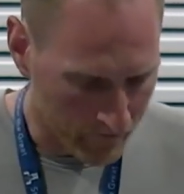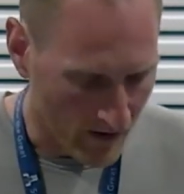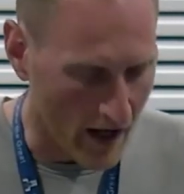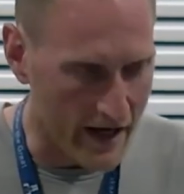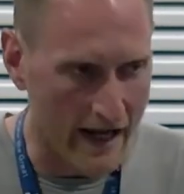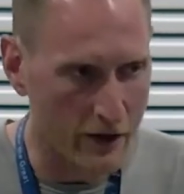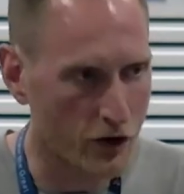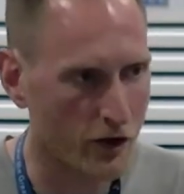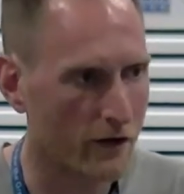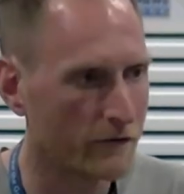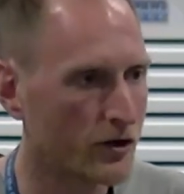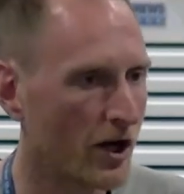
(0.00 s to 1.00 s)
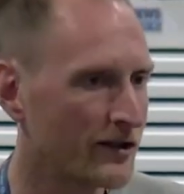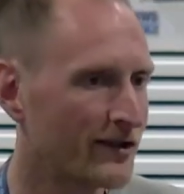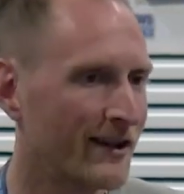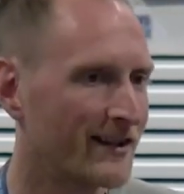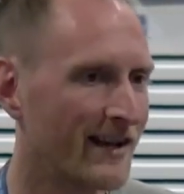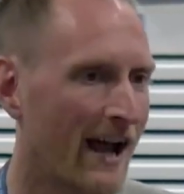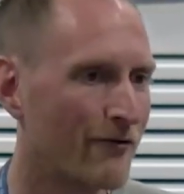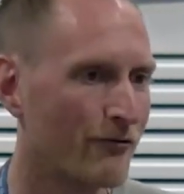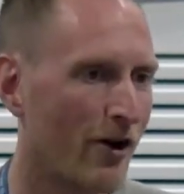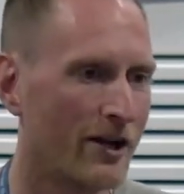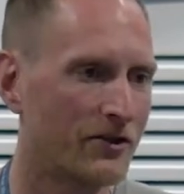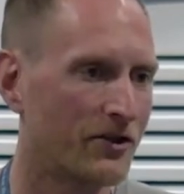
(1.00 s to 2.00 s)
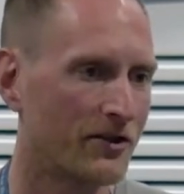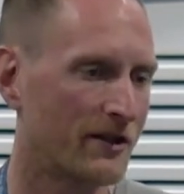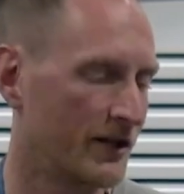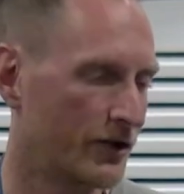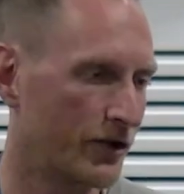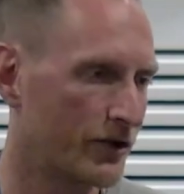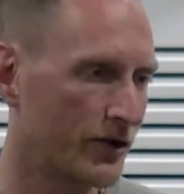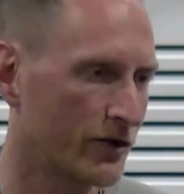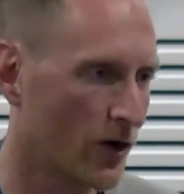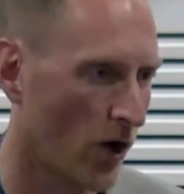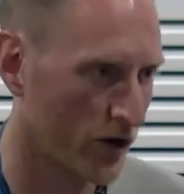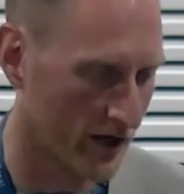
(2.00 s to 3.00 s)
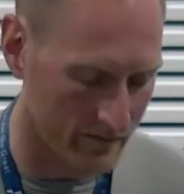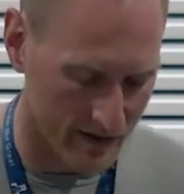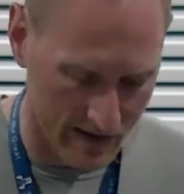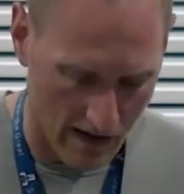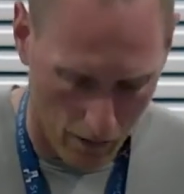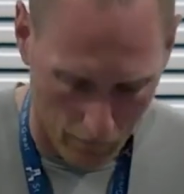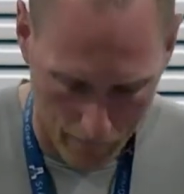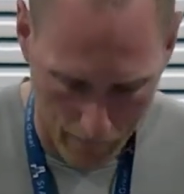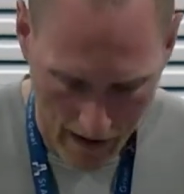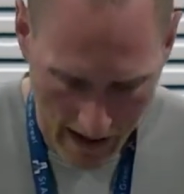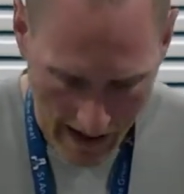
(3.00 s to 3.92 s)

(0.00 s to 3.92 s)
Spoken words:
A nation of justice and righteousness, just as God himself